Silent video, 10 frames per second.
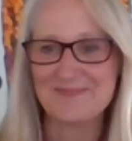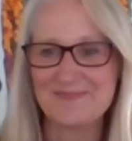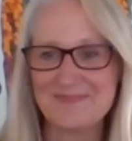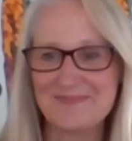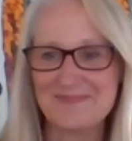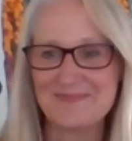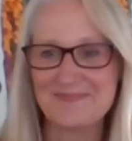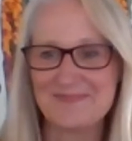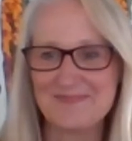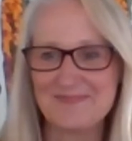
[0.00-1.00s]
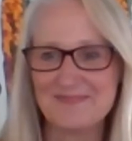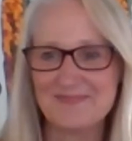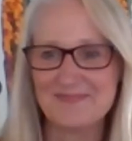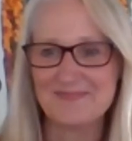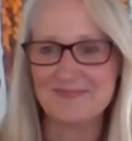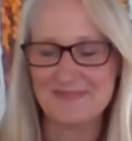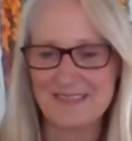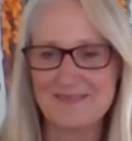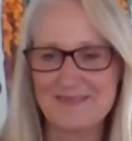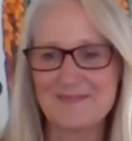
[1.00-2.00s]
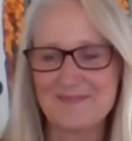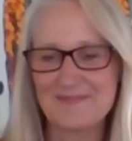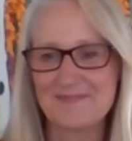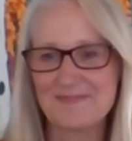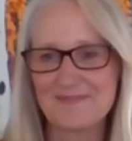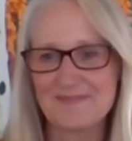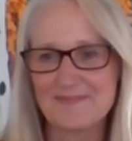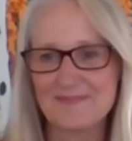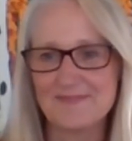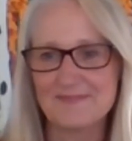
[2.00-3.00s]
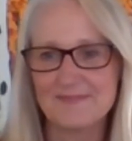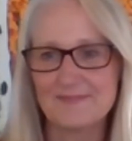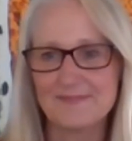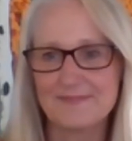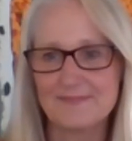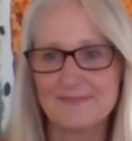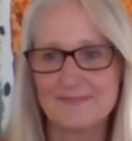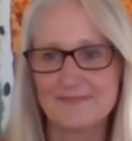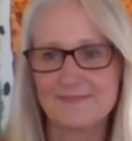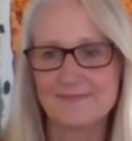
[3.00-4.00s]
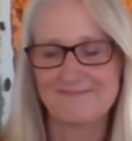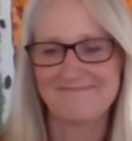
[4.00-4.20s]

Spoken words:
This person isn't speaking.